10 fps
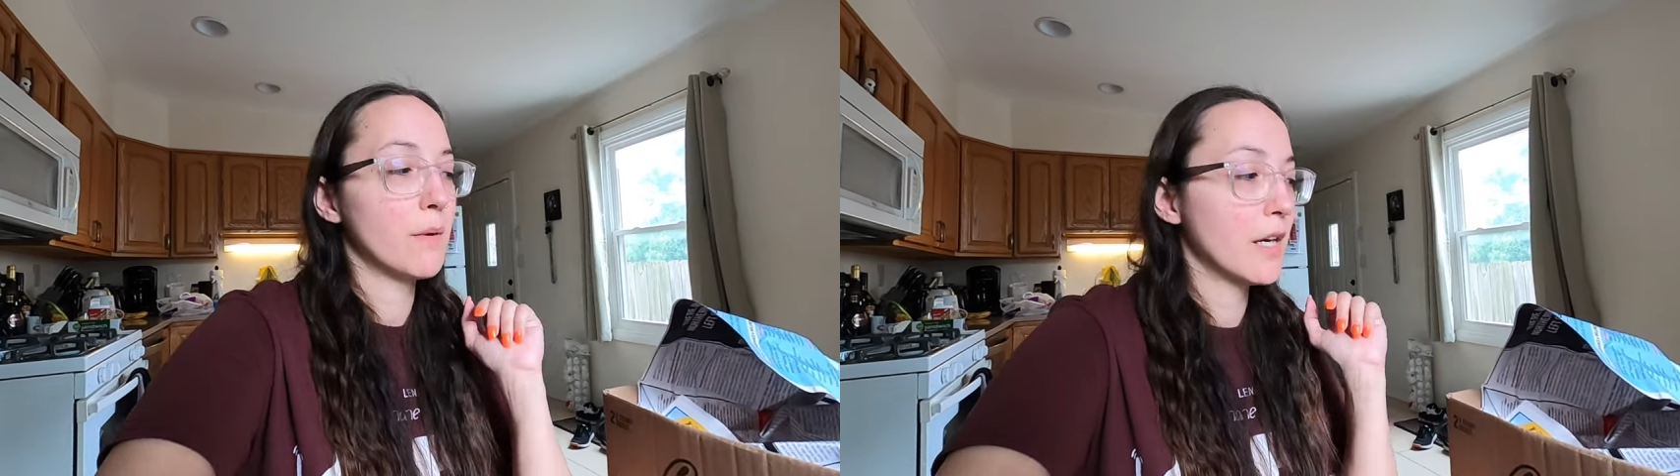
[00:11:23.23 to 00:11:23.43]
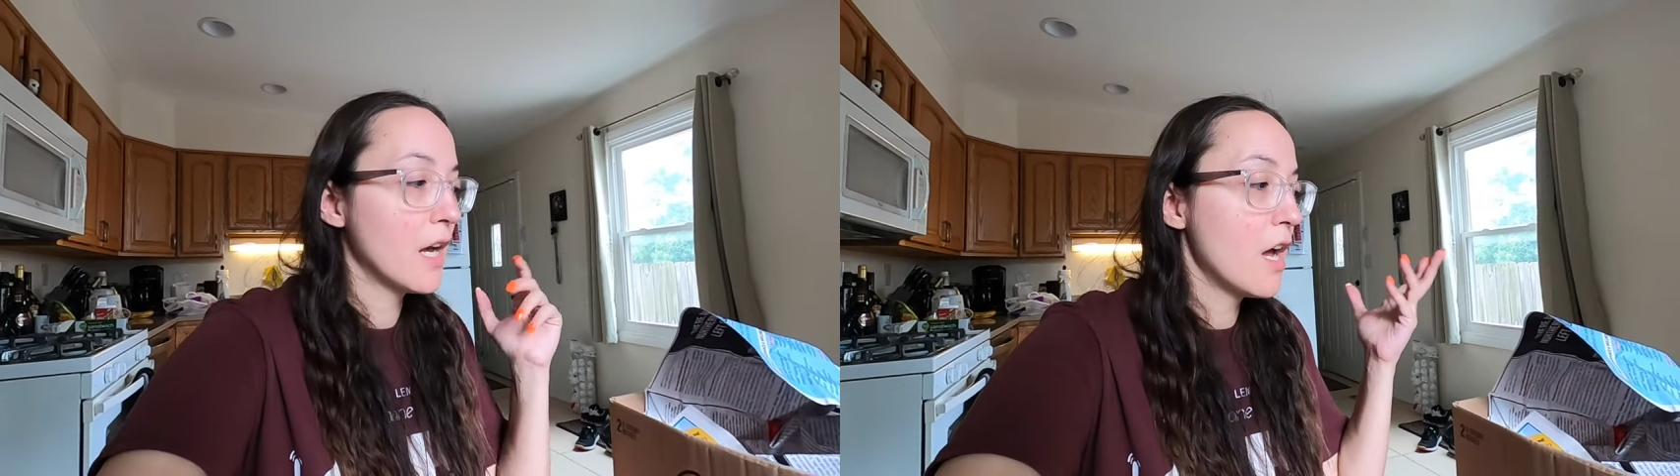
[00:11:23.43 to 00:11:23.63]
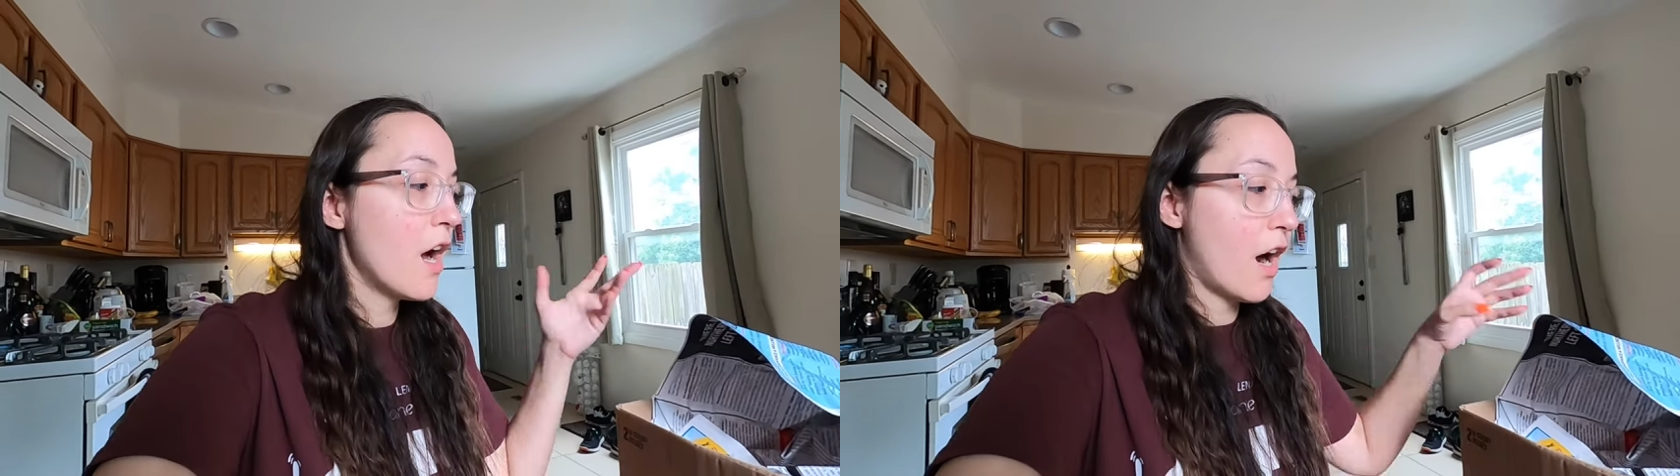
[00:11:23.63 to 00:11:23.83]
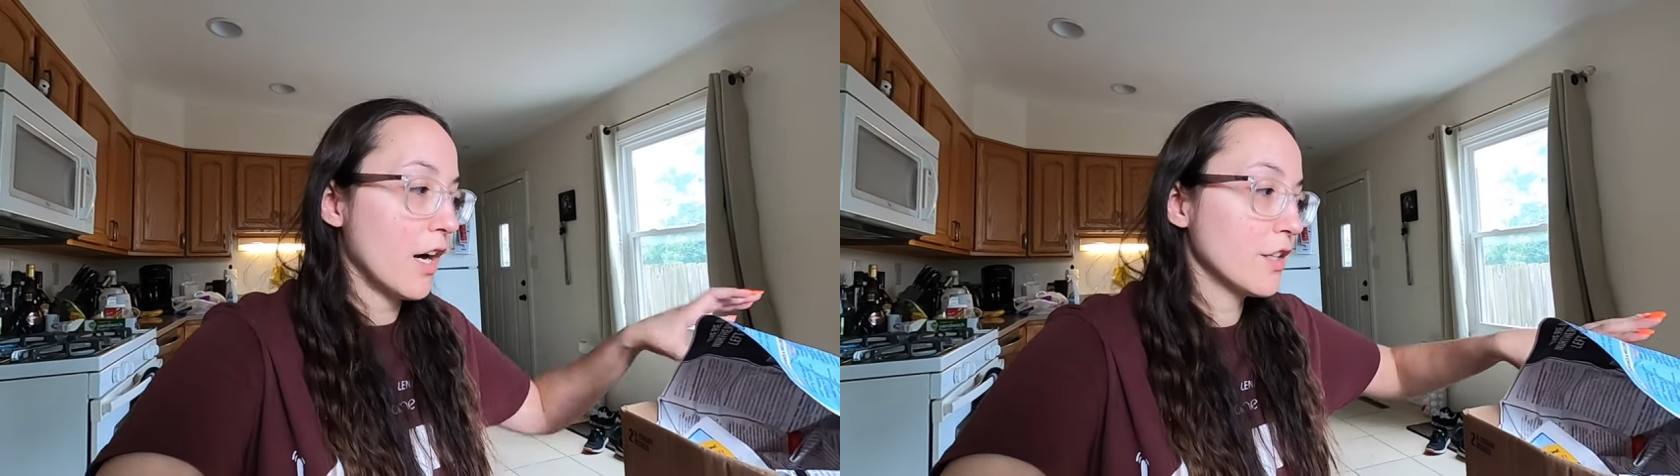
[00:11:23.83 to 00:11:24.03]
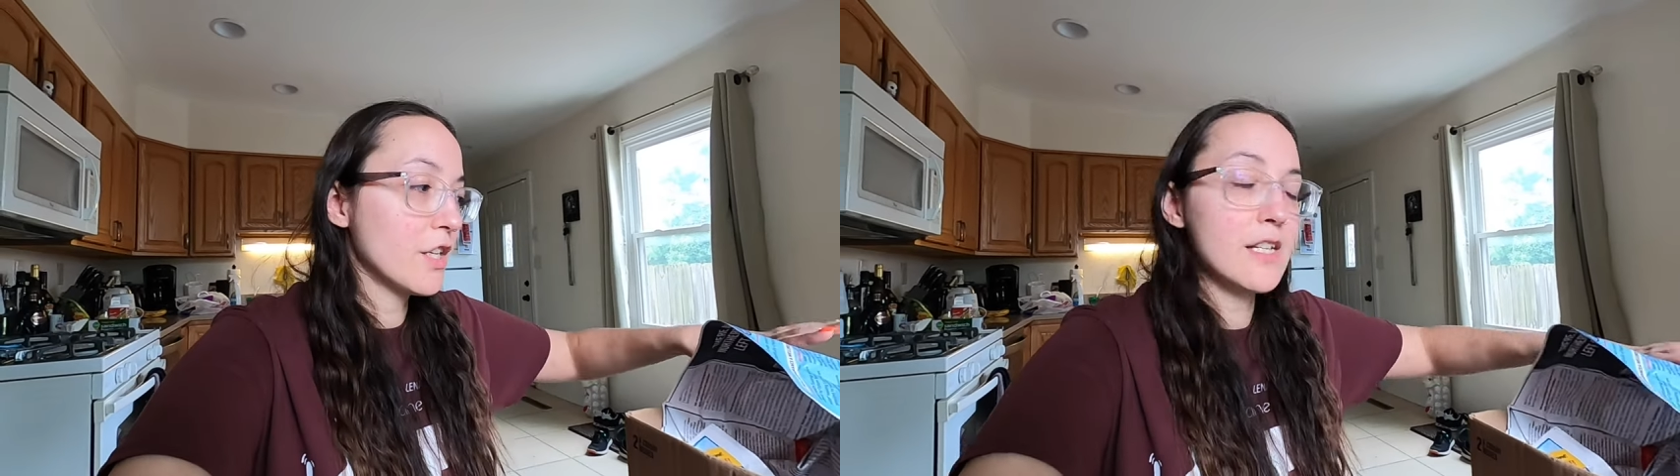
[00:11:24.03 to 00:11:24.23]
But
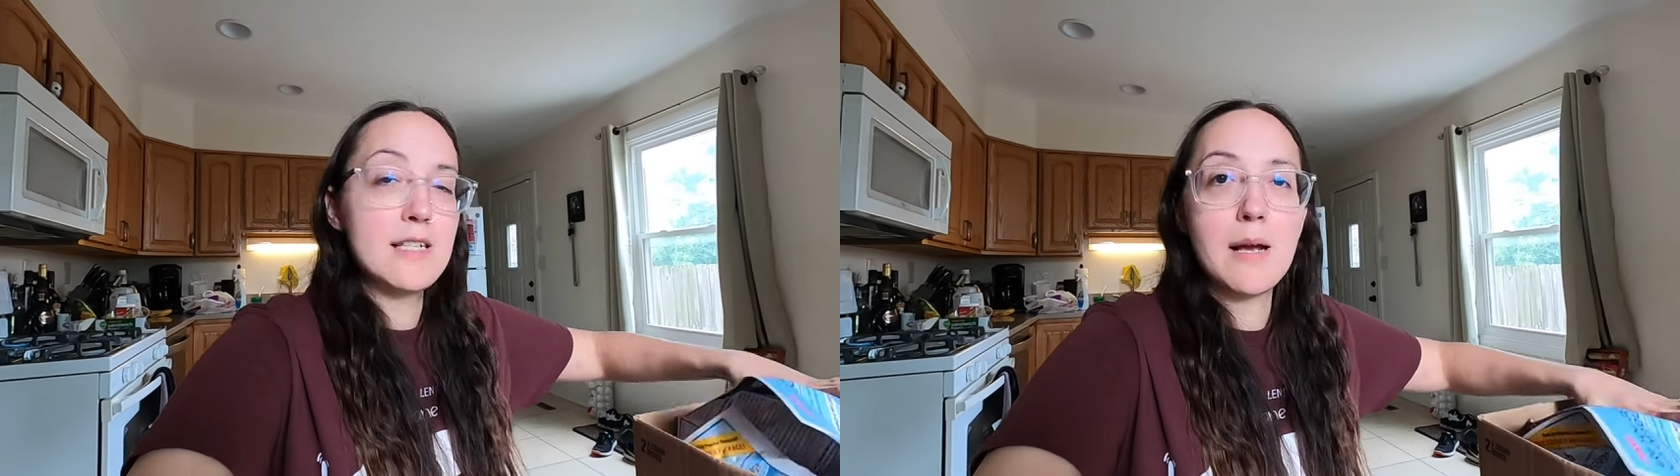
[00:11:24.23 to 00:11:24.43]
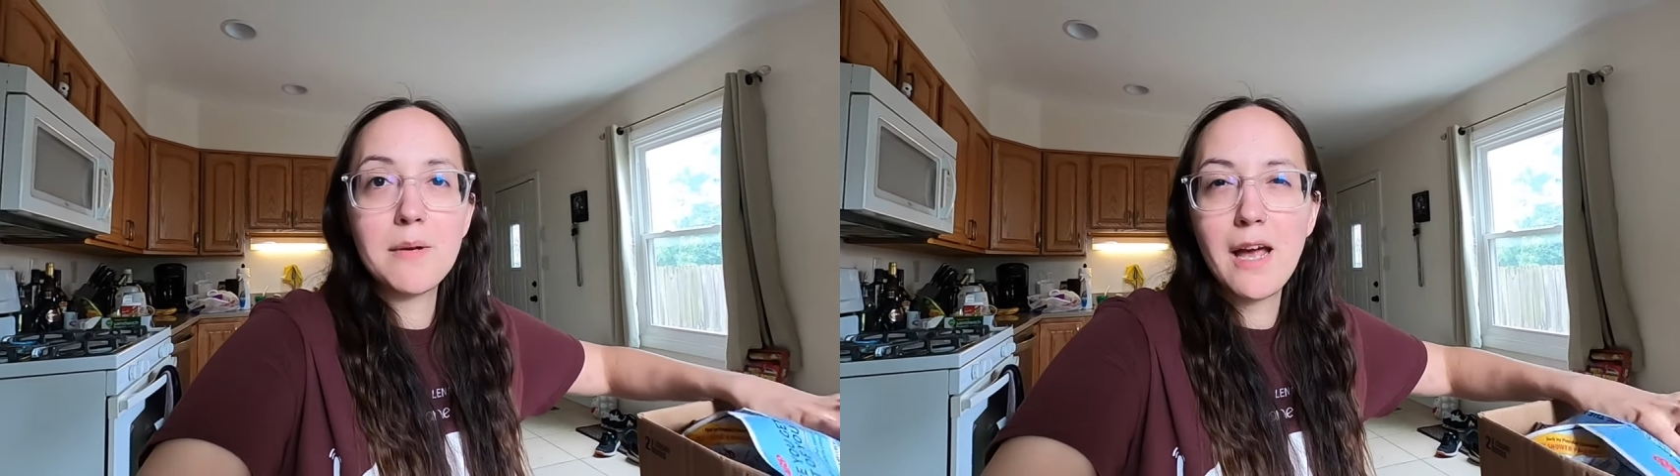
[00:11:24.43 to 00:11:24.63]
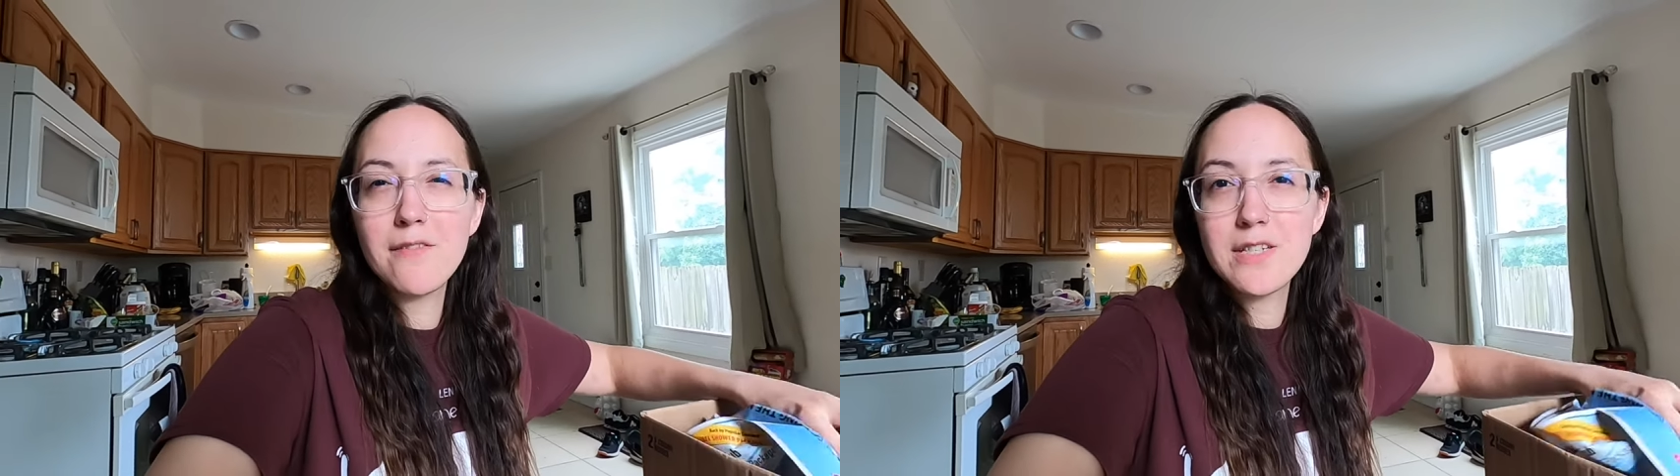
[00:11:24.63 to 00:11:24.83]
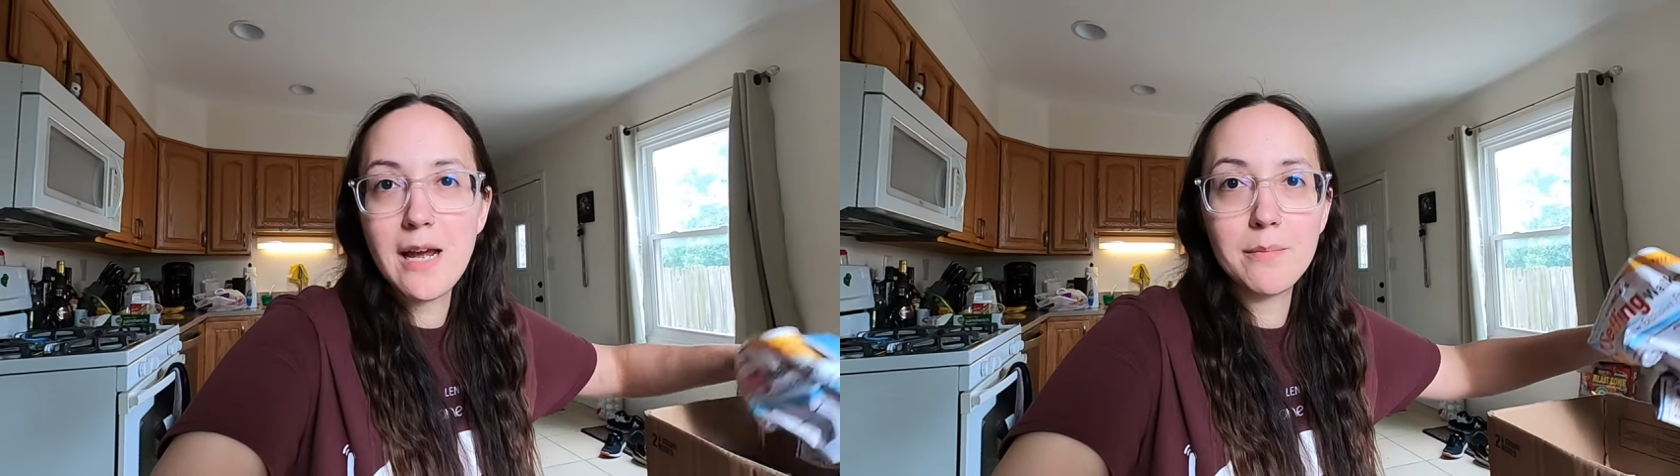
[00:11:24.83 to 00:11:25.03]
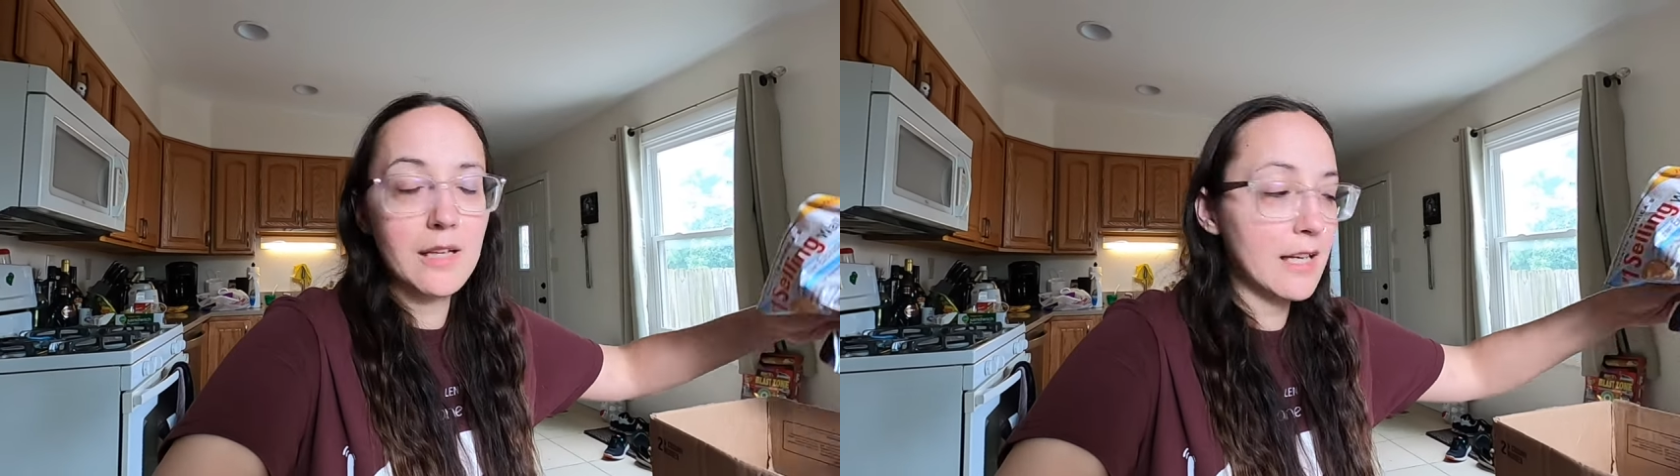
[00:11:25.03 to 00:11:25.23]
hard goods, I'm kind of
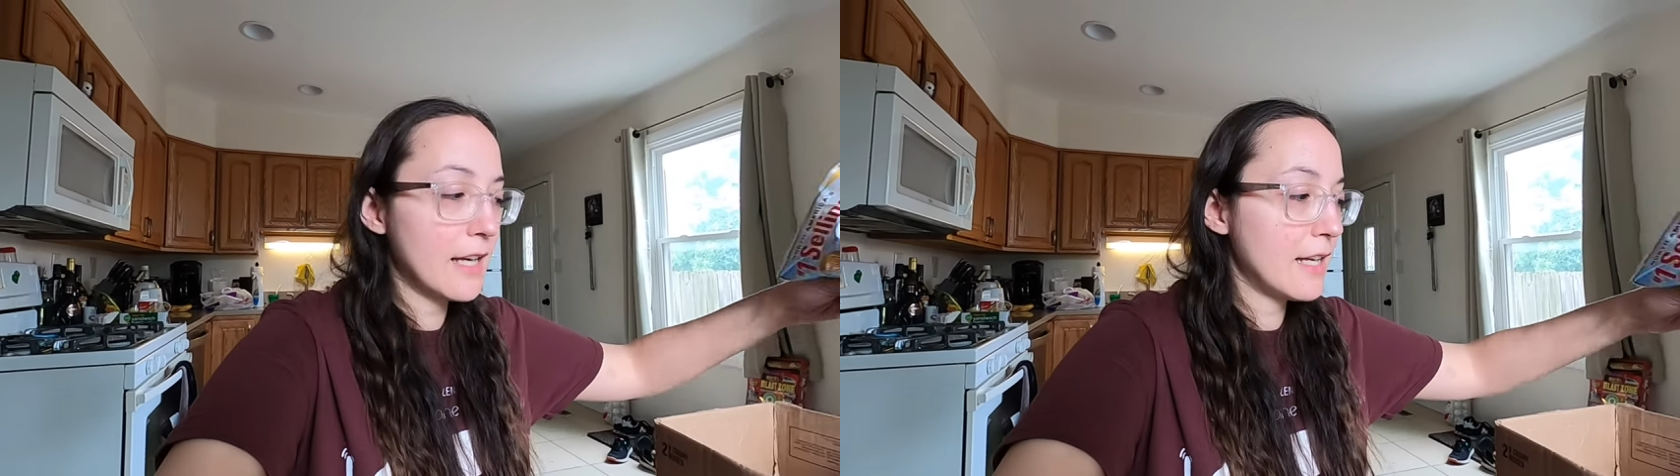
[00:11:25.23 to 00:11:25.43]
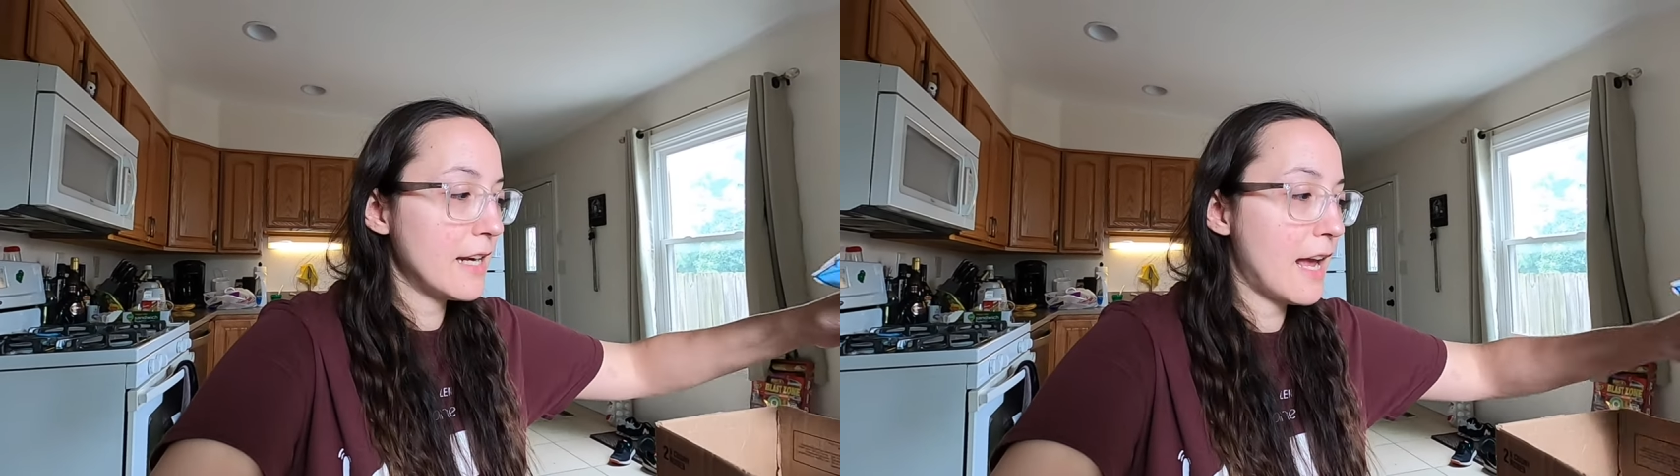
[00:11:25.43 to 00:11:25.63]
dabbling in,